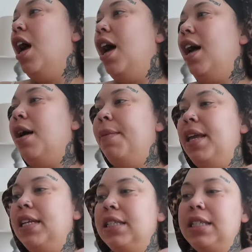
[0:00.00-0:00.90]
Um,
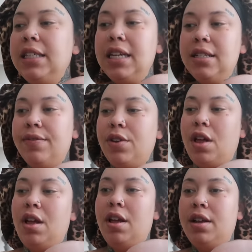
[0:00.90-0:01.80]
in today's
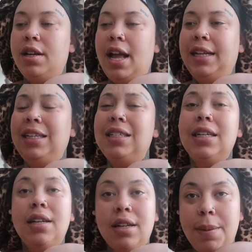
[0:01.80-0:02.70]
vlog, I need to
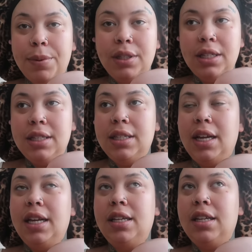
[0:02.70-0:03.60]
get a couple things
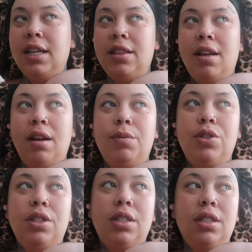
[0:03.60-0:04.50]
done, and I thought I would
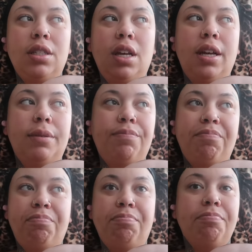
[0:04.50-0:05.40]
just
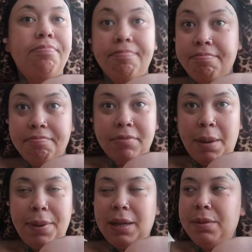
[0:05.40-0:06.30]
um,
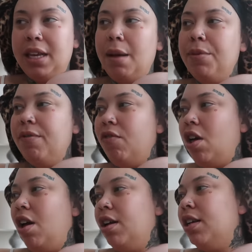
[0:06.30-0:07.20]
pick up the camera and
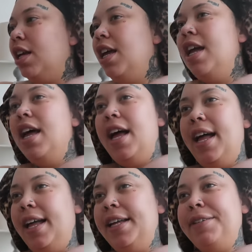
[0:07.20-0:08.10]
vlog.
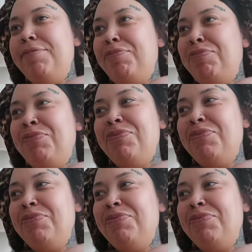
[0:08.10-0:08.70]
Um,